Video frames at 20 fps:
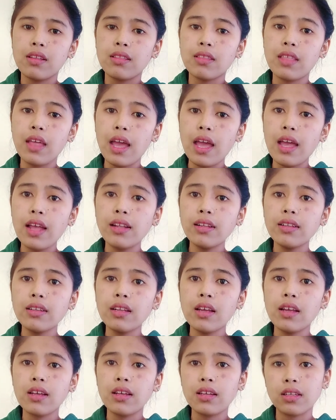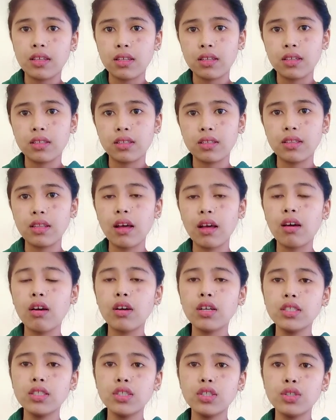then the
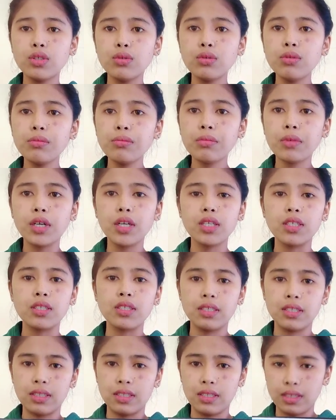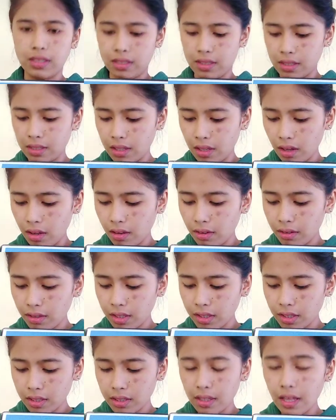consumers
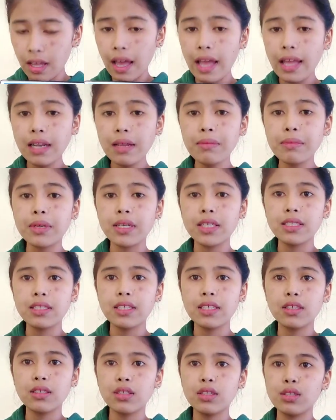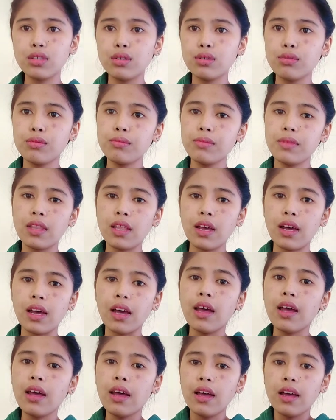or the animals that consume the
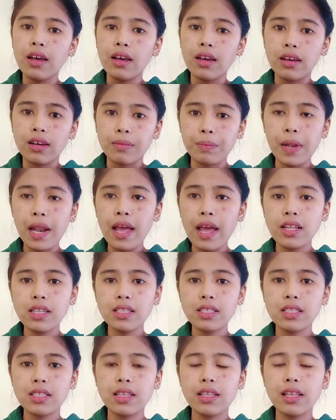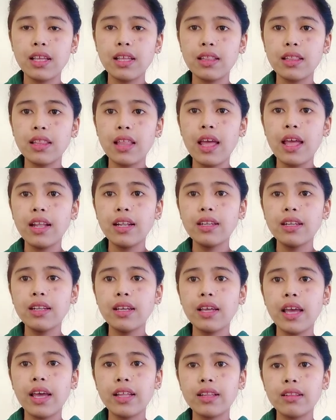plants then
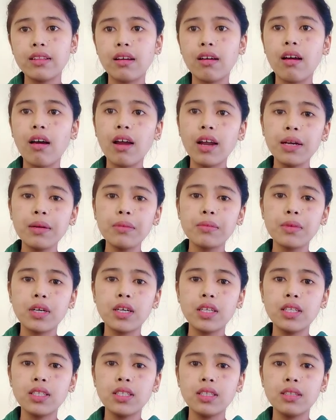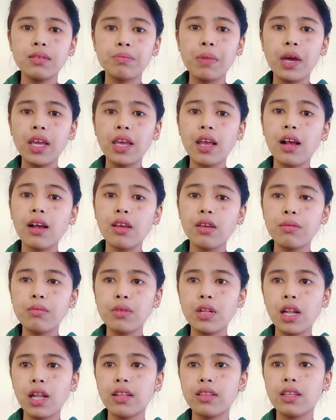get the carbon by
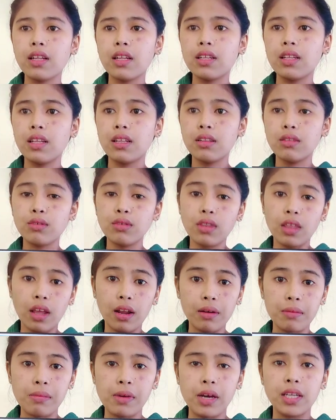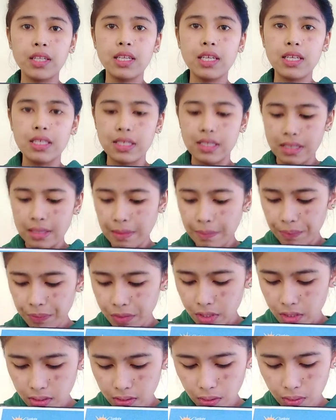accumulated into their bodies.
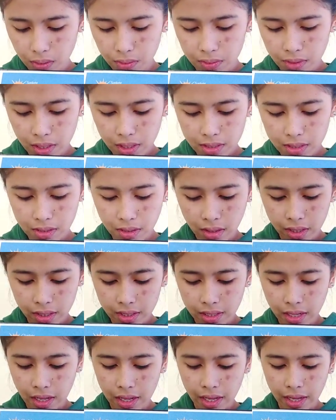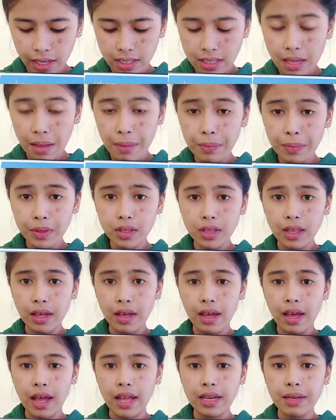So these are the example, the
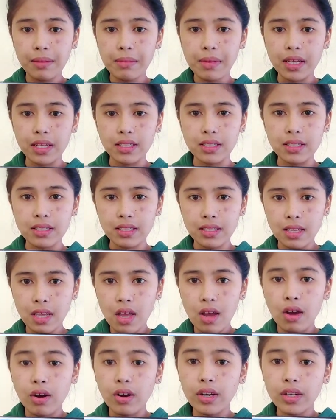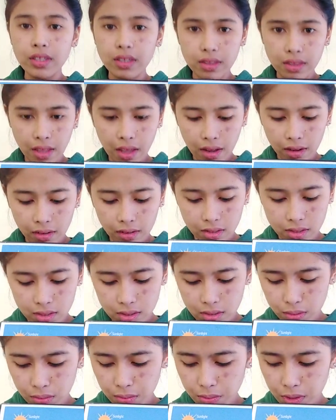animals or the
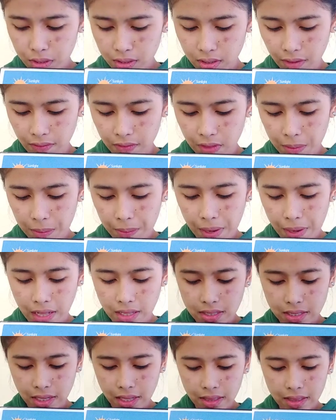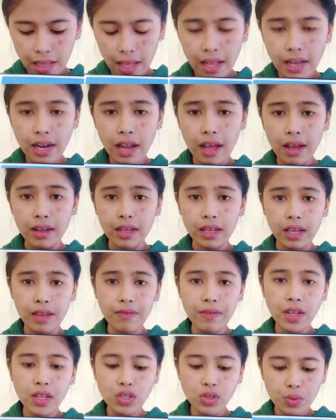consumers of the plants, and then
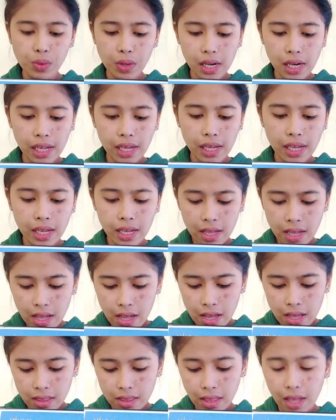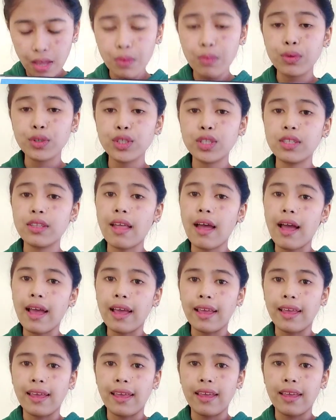eventually they would
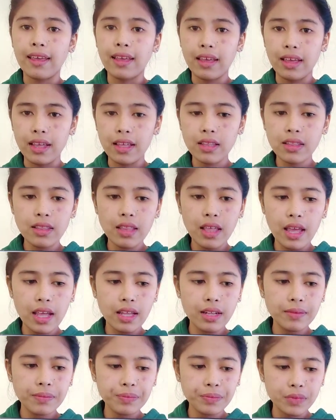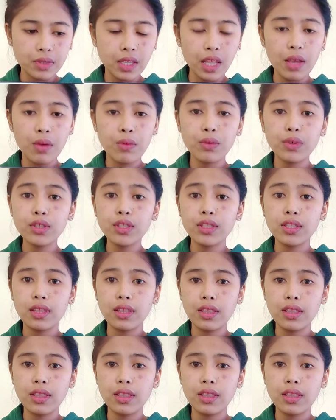die, and then they would